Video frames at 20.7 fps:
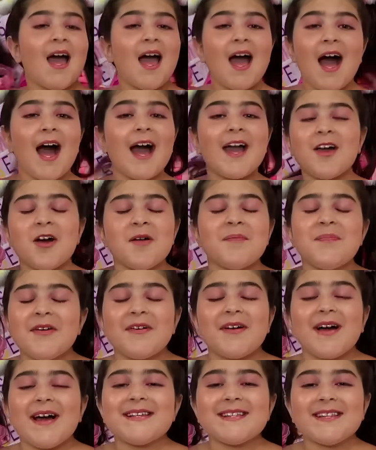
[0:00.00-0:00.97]
I hope
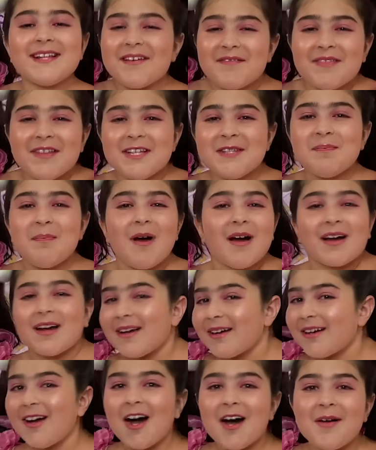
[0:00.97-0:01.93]
you guys love this
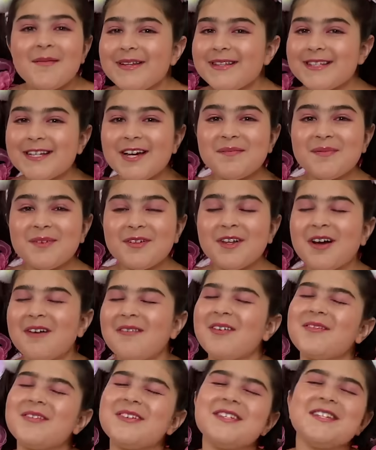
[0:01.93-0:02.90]
book. Comment down below
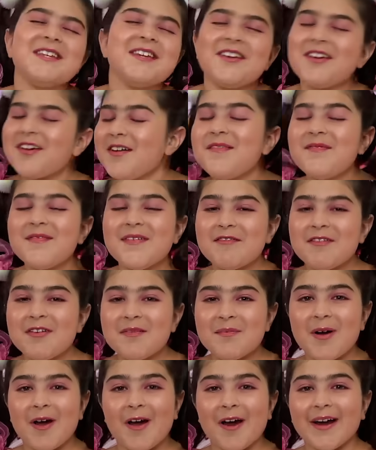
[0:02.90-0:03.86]
what was your
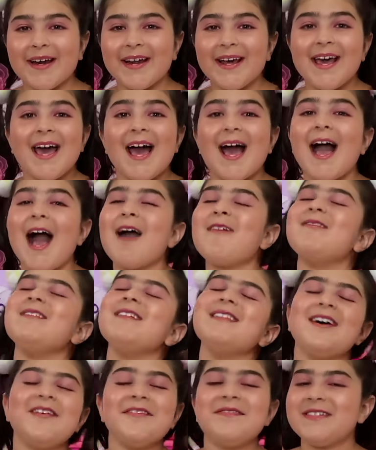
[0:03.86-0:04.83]
favorite part. I
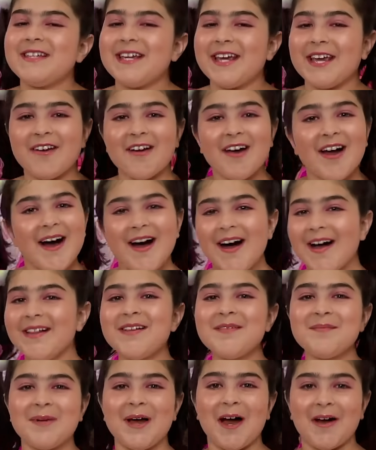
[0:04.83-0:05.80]
would love to hear
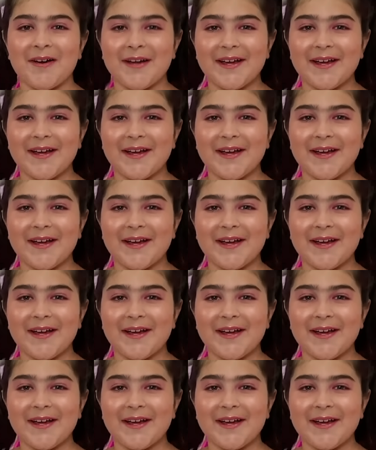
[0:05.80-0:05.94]
all about